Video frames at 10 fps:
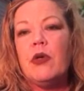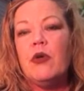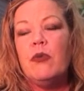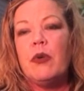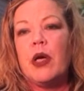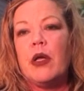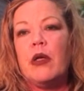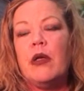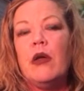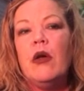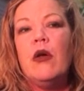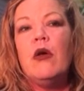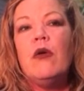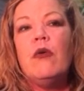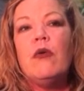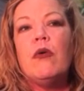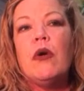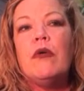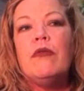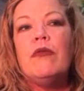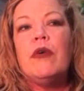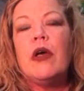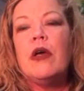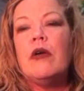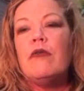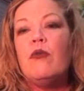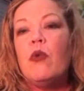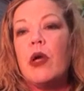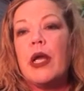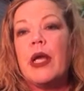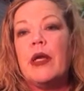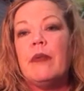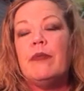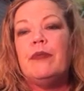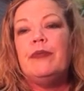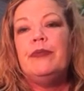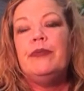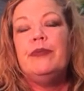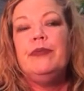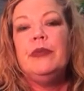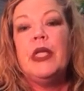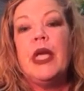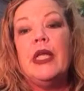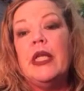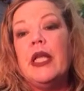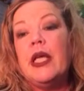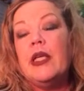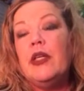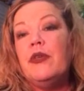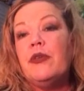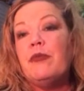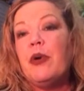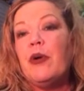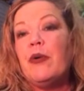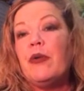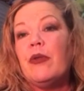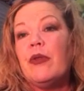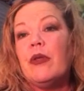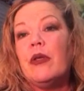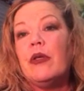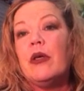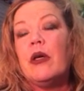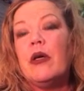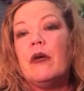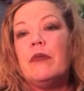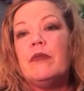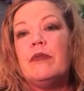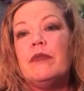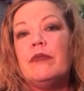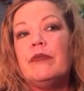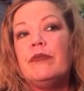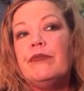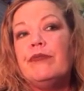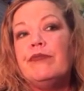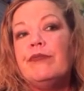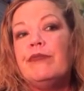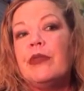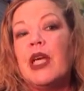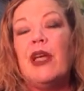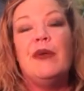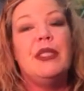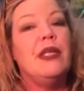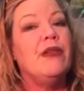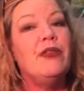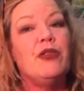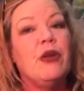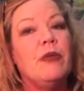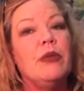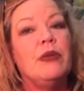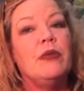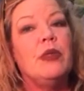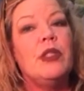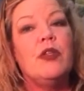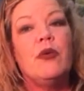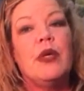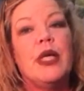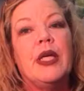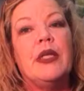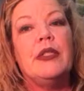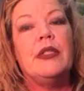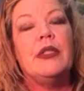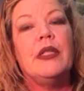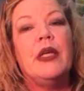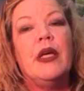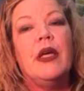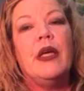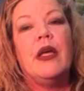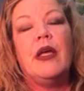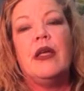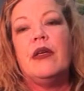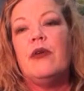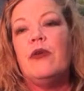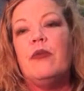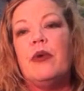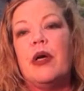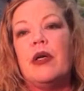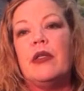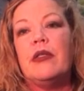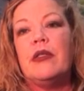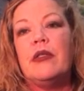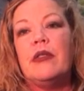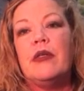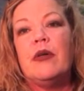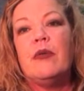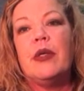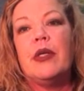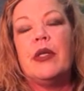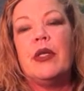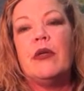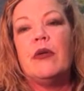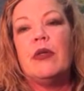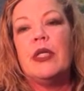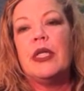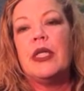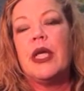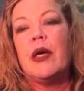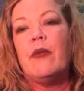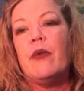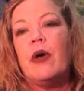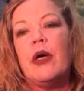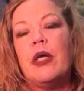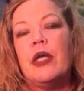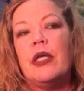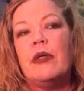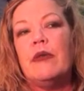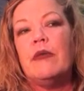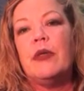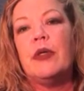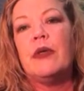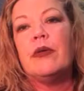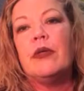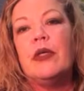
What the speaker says: coupon off of one item. And they let you use both. Um, I always have trouble with Joann's and coupons, where they'll only allow one and where,